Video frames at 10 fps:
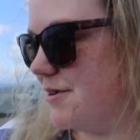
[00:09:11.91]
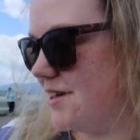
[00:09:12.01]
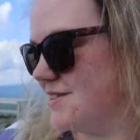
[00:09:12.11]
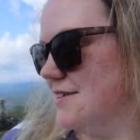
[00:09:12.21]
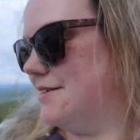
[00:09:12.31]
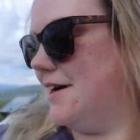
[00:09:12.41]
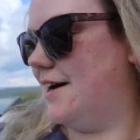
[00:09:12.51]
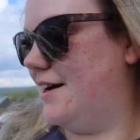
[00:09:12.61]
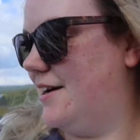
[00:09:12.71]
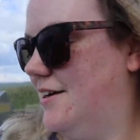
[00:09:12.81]
but that's
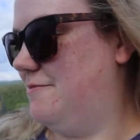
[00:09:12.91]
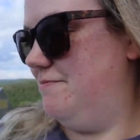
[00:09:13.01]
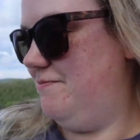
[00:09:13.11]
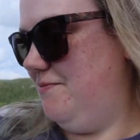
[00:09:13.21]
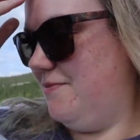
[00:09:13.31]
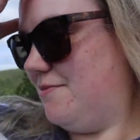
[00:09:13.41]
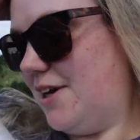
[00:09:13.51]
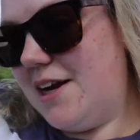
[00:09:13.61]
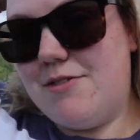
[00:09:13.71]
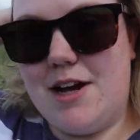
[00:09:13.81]
okay.
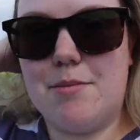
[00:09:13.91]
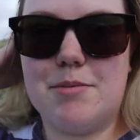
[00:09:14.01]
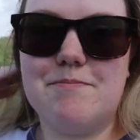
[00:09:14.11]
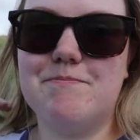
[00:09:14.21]
Might have a nap.